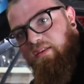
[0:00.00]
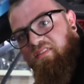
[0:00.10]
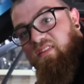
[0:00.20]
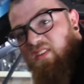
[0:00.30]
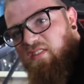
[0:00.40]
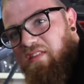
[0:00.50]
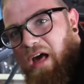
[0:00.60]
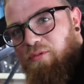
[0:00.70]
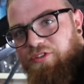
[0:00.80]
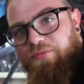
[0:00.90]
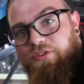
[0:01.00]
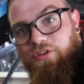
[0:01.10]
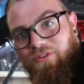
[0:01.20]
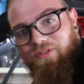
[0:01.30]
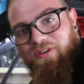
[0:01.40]
See, this is not what you would
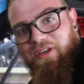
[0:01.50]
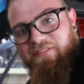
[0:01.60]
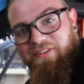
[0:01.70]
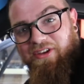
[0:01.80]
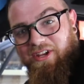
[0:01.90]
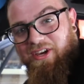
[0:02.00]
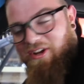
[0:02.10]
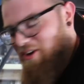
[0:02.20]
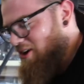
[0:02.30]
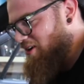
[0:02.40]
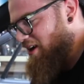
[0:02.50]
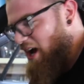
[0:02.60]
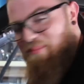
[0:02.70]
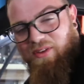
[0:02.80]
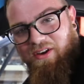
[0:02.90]
do if you're gonna gut your car like
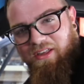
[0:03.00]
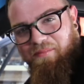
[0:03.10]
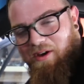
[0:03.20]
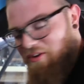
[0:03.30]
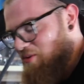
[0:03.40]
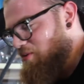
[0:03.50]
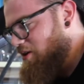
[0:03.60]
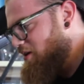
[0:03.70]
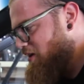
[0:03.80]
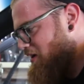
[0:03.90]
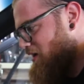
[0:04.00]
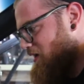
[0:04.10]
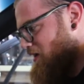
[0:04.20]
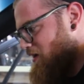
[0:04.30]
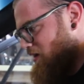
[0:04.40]
I'm talking about. You would
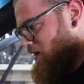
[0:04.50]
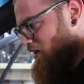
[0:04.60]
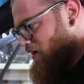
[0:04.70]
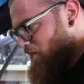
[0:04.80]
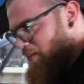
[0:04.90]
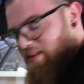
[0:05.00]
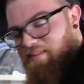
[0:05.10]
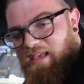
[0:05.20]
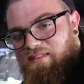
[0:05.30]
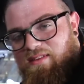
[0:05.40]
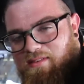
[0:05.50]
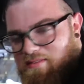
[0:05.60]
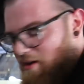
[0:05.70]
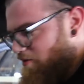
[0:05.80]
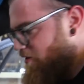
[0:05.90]
maintain this
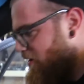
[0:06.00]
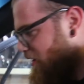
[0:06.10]
stuff